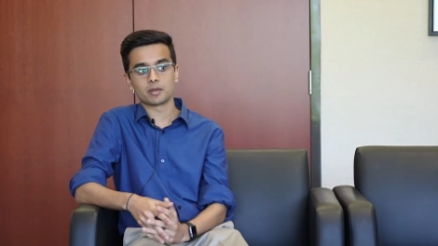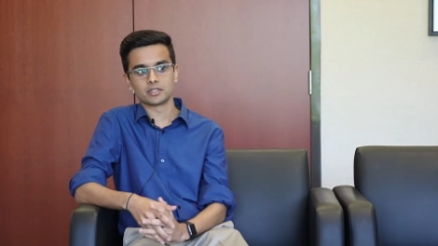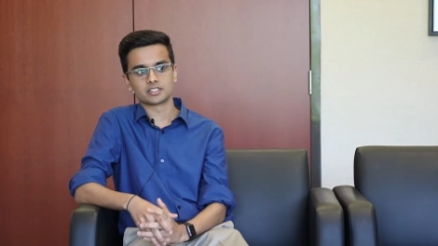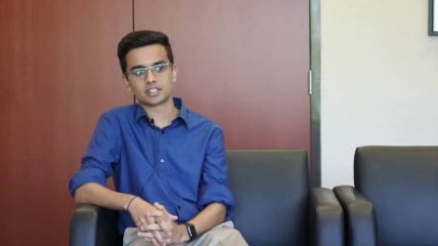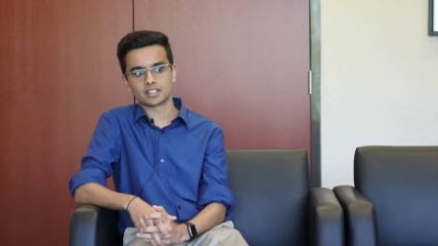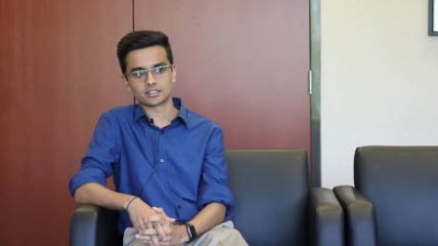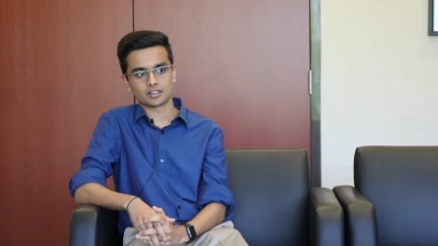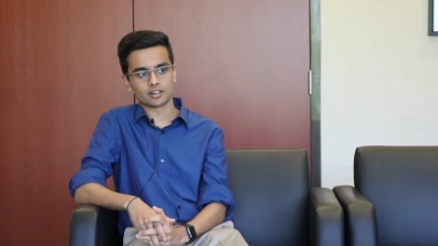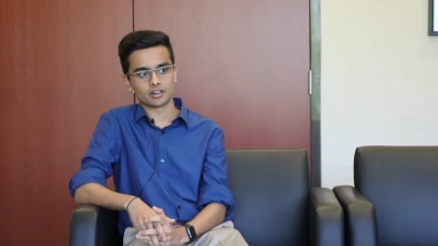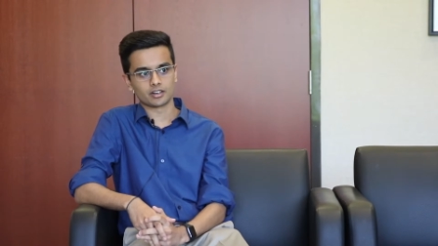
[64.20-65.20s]
mistakes
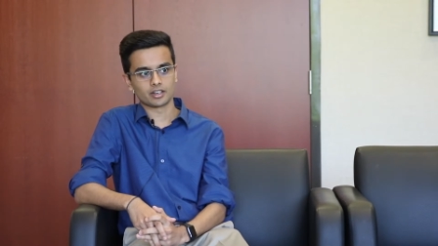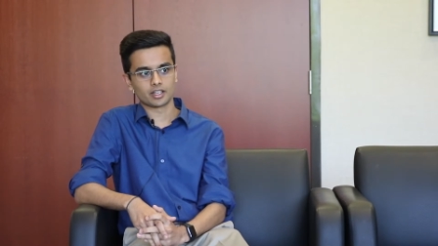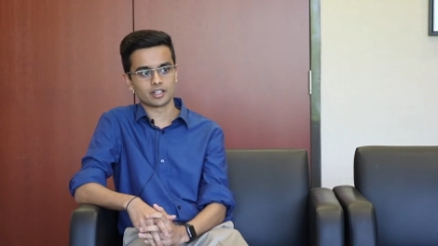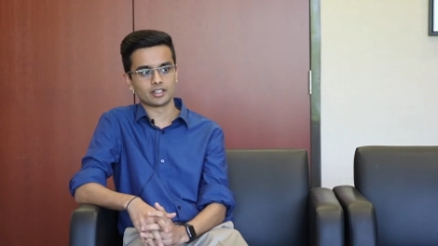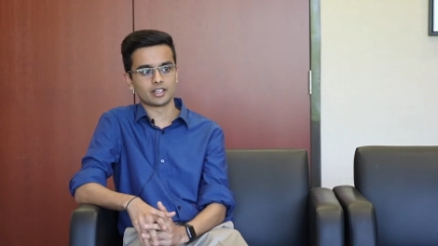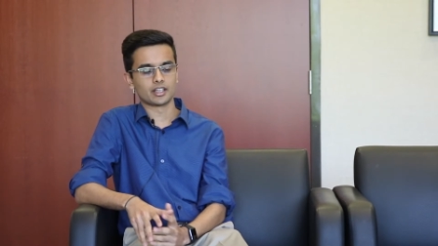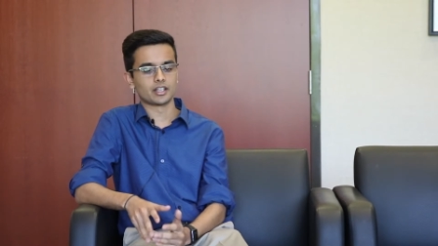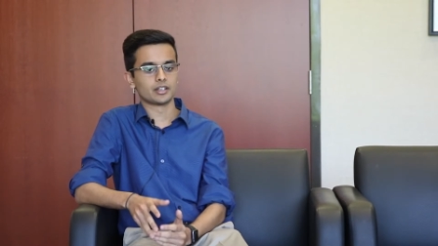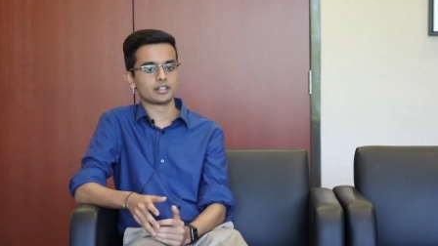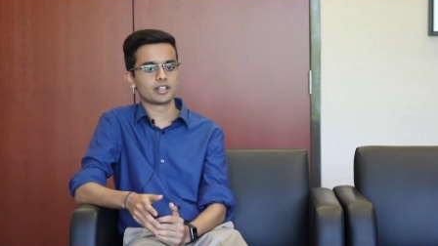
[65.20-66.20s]
are and
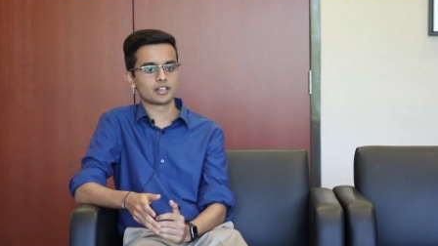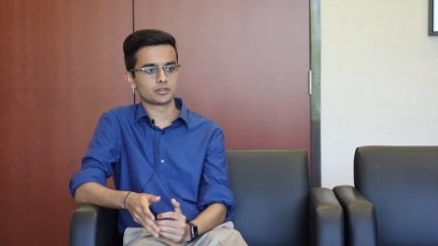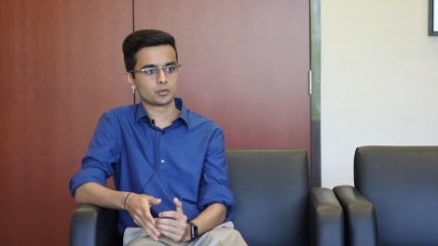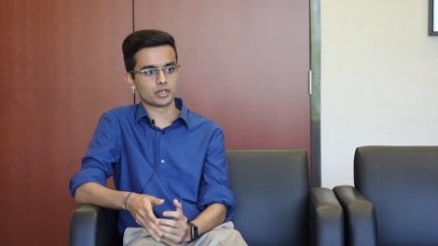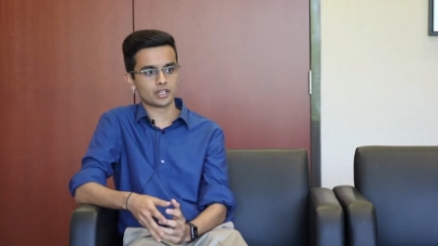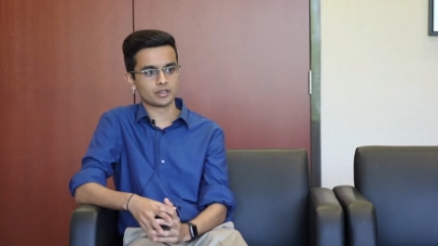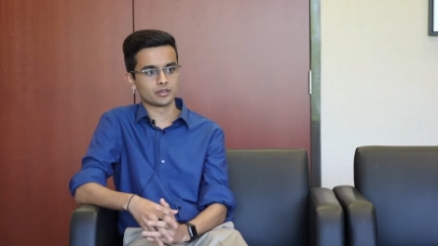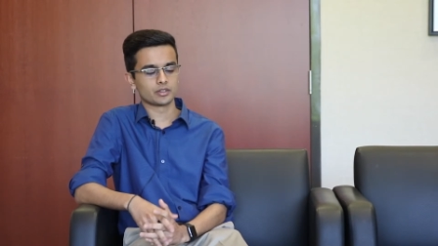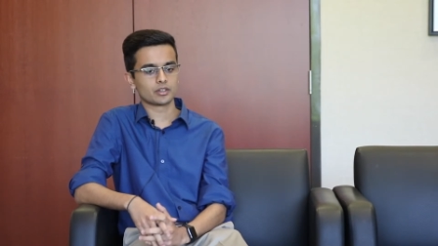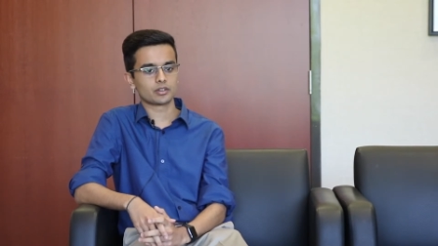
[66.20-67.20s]
then that is
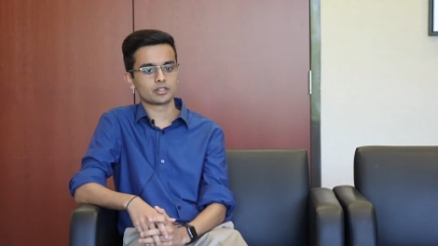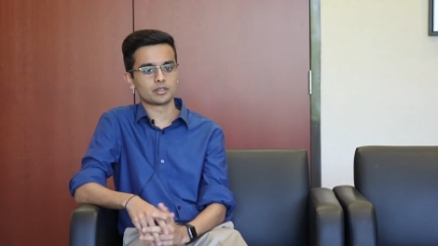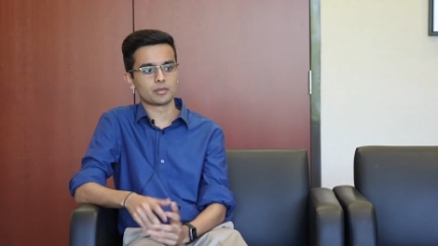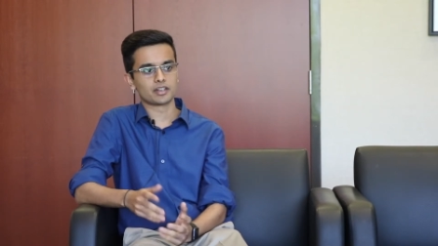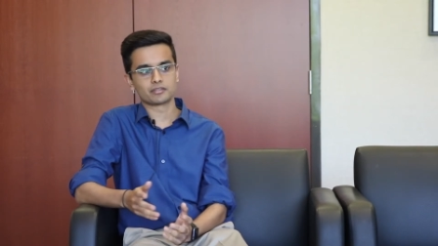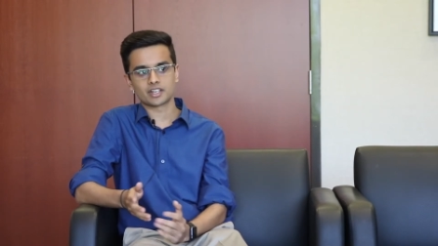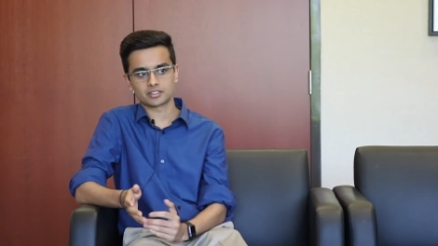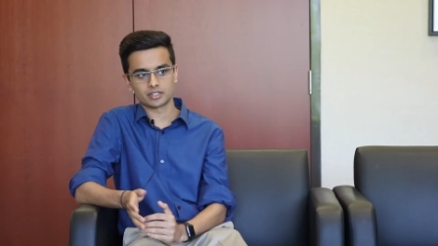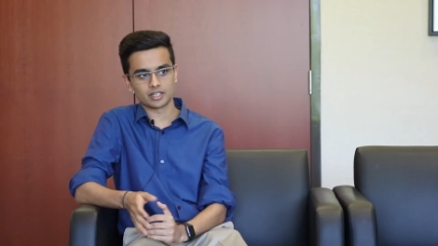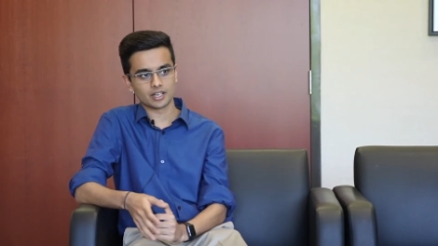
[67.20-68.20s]
when the
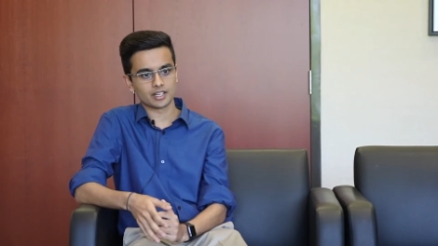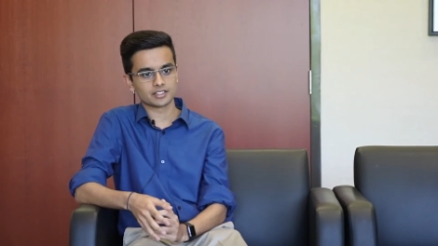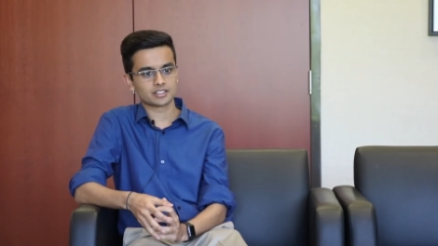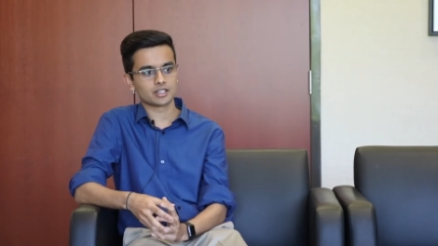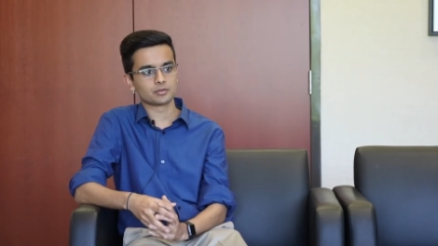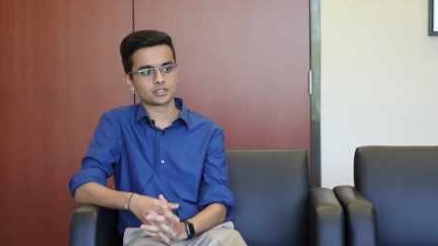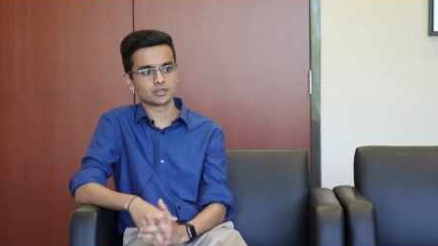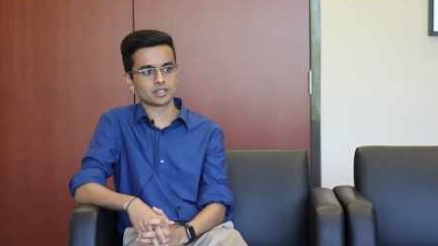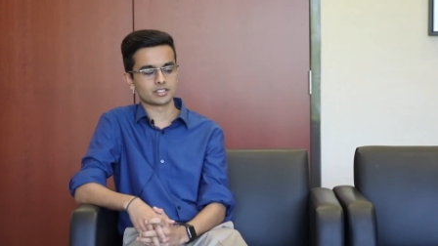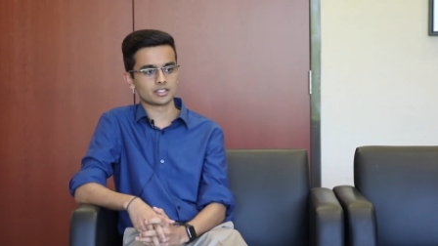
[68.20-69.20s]
manufacturing guys comes
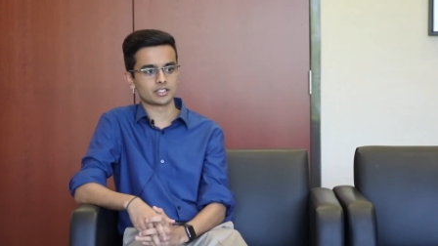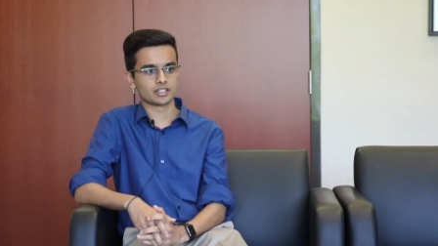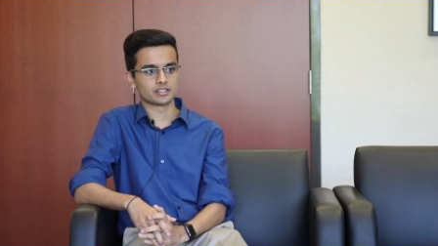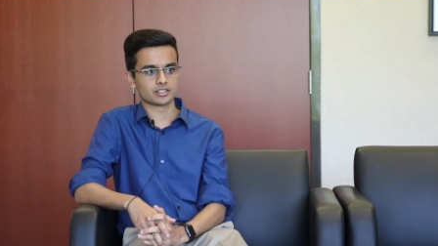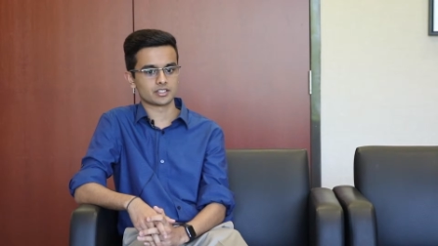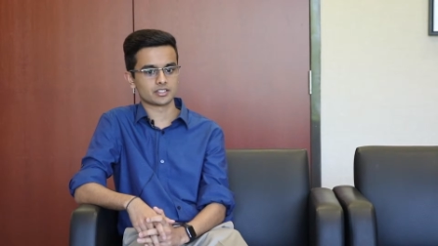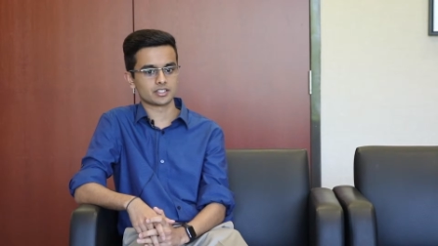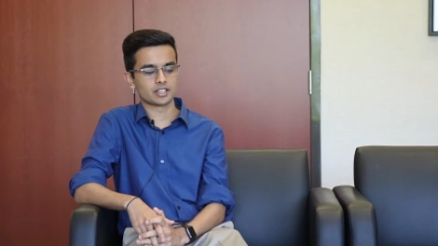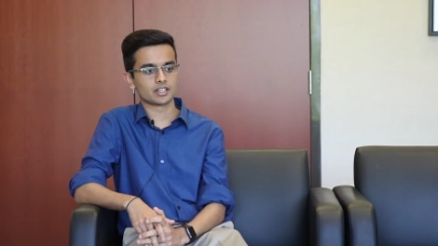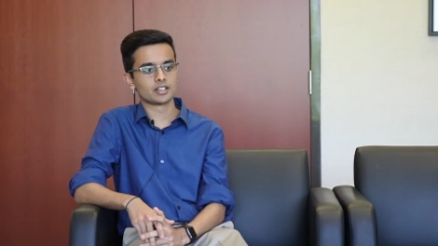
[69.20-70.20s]
to us and tells us
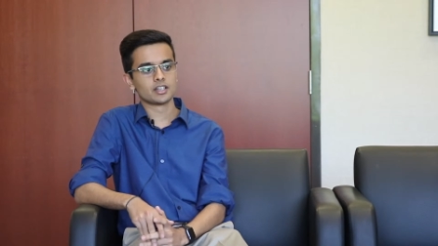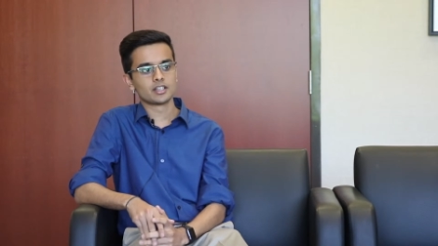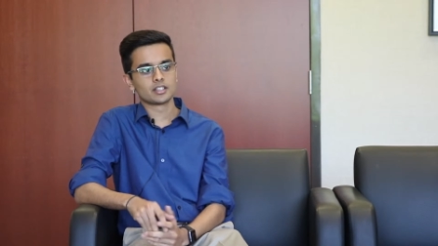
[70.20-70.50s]
that